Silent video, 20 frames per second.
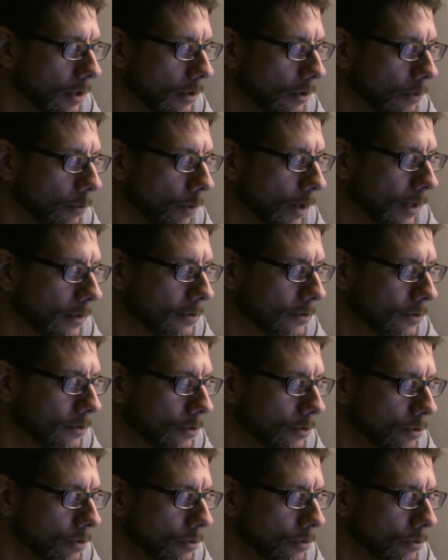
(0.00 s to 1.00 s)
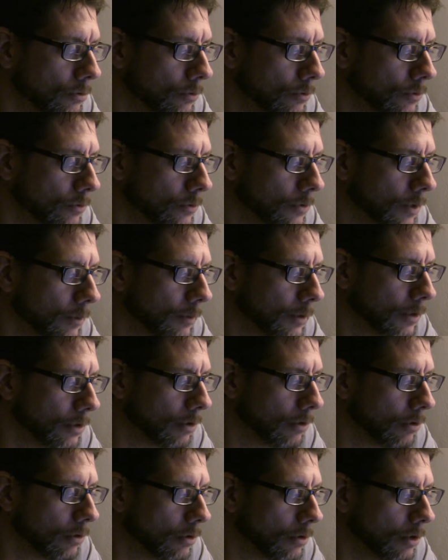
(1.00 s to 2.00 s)
whites do,
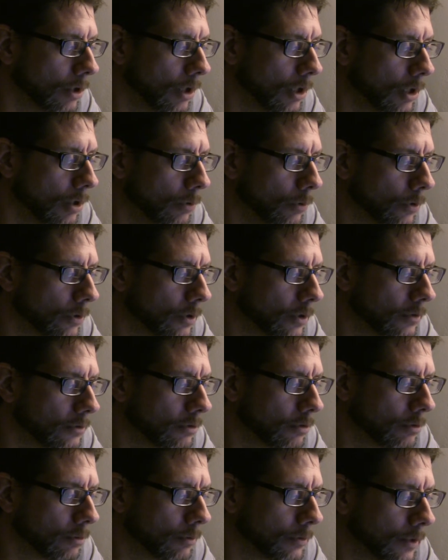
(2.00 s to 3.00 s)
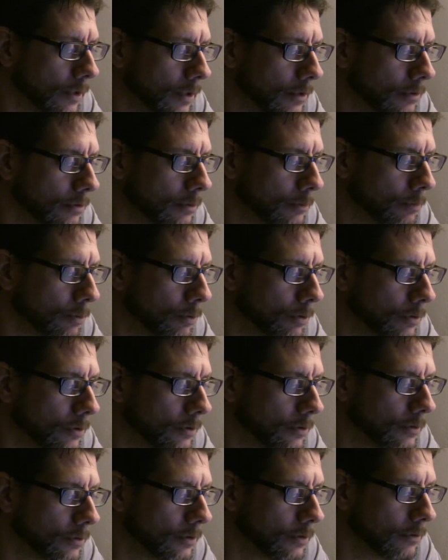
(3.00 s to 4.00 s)
semicolon, with considerable data to support
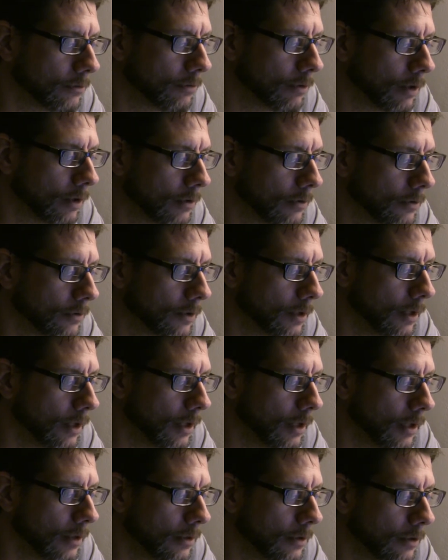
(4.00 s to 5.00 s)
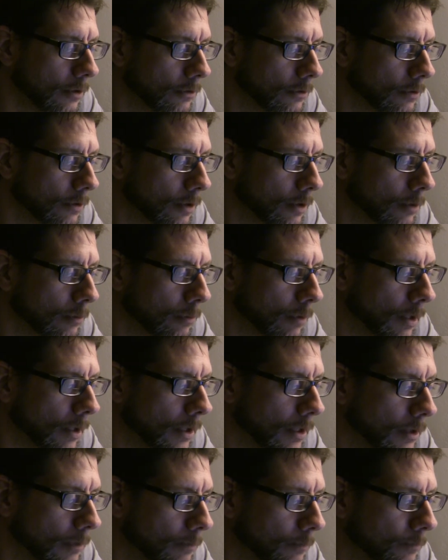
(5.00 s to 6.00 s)
this distrust, there's little
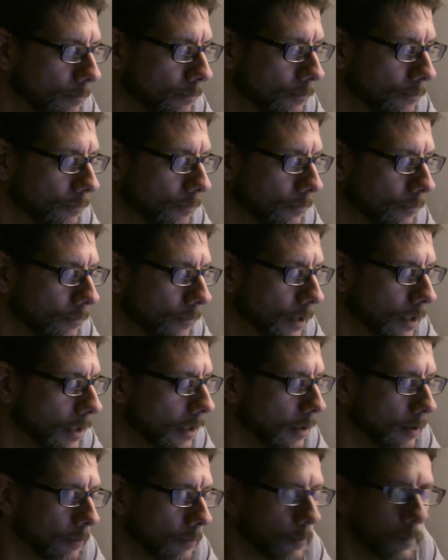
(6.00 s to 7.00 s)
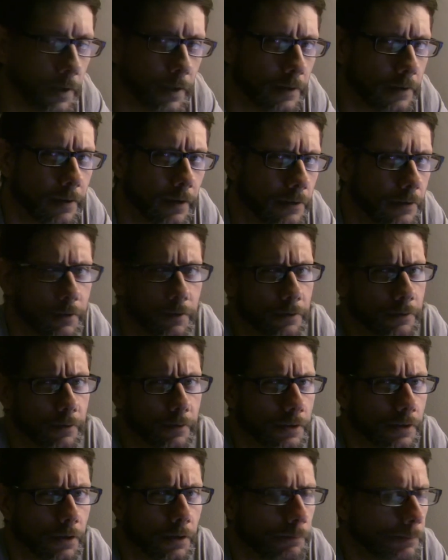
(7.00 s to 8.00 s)
blame. It doesn't,
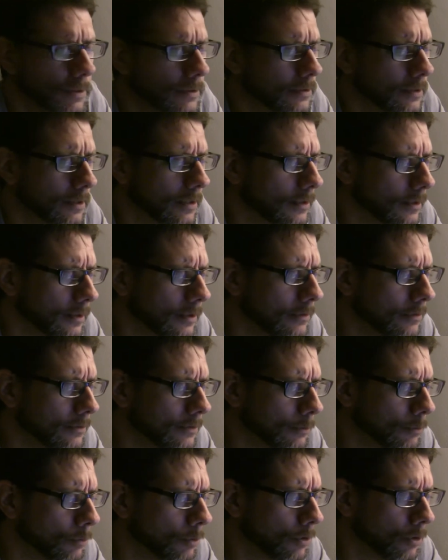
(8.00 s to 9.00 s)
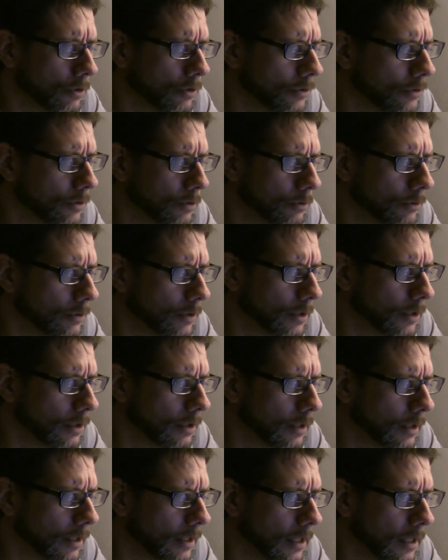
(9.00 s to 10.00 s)
you're missing at least a word or 2 in there,
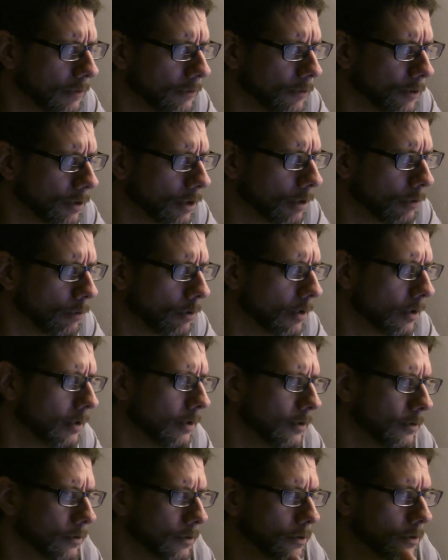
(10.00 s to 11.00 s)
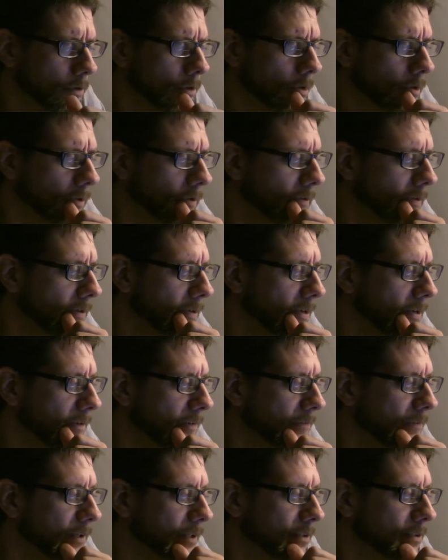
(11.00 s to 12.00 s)
and I can't figure out what it is, so you got to
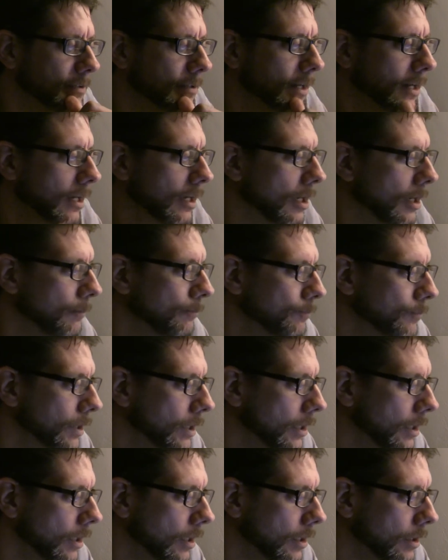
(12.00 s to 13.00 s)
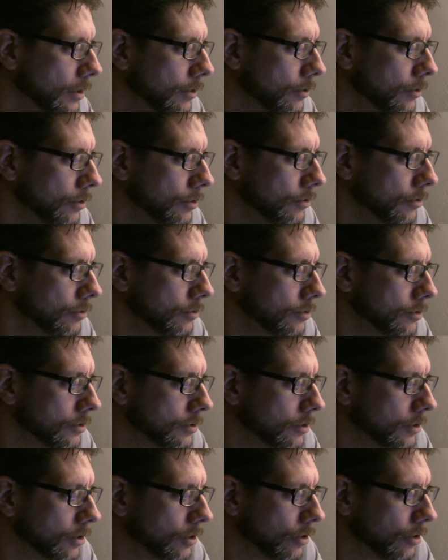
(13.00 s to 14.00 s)
fix that up. You use
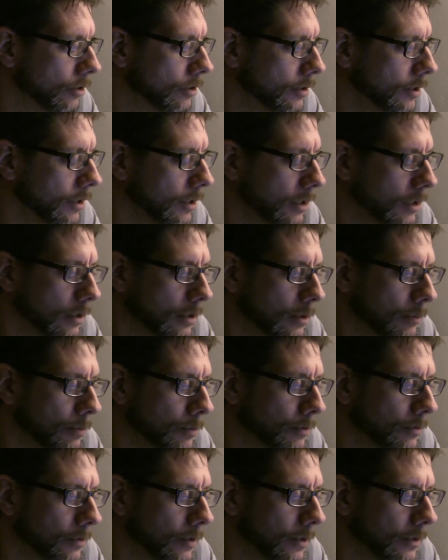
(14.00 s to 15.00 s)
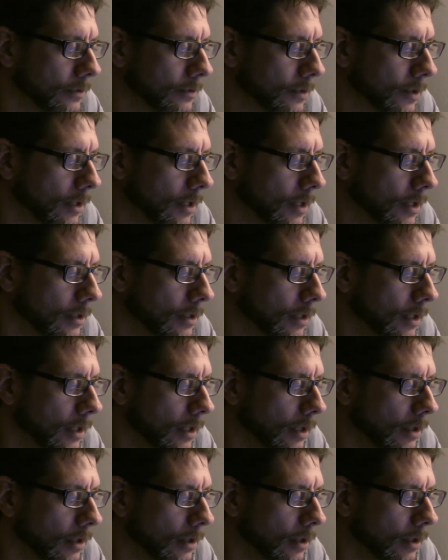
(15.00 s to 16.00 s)
13 and the percent sign.
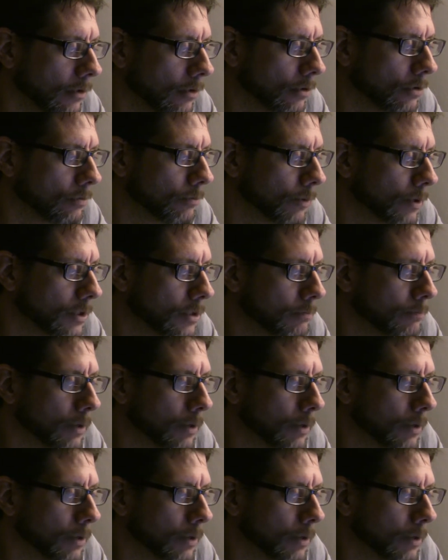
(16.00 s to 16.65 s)
It looks much